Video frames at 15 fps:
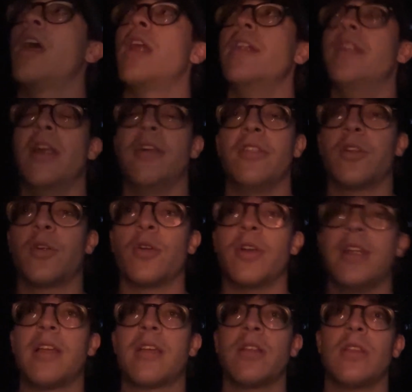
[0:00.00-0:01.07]
down to the
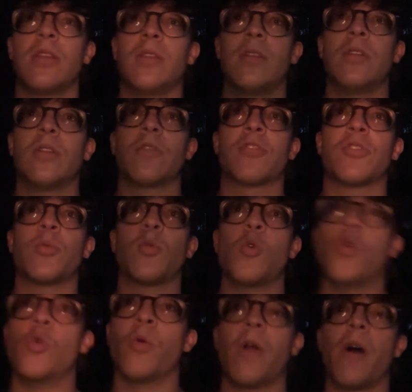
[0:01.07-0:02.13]
creek, look for some
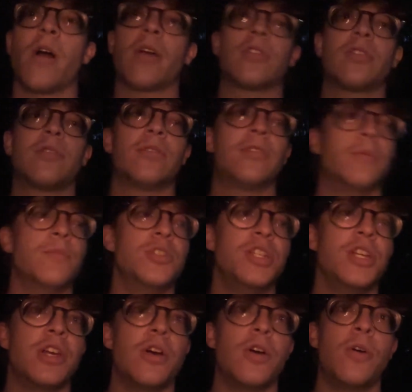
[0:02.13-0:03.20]
cool rocks, some
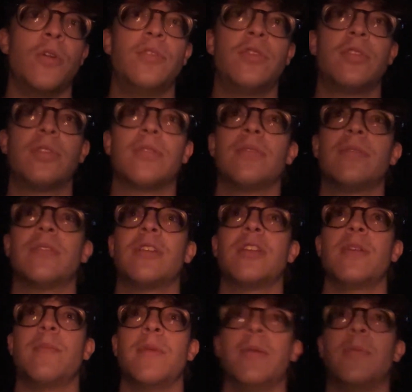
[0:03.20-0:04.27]
geodes,
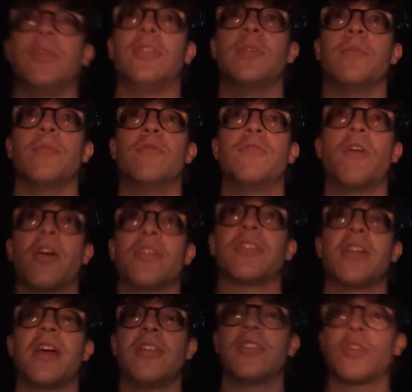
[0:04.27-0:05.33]
maybe some
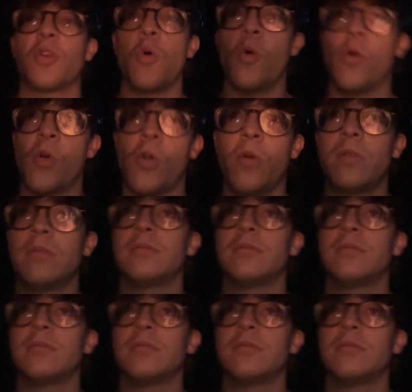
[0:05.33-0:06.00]
fossilized coral.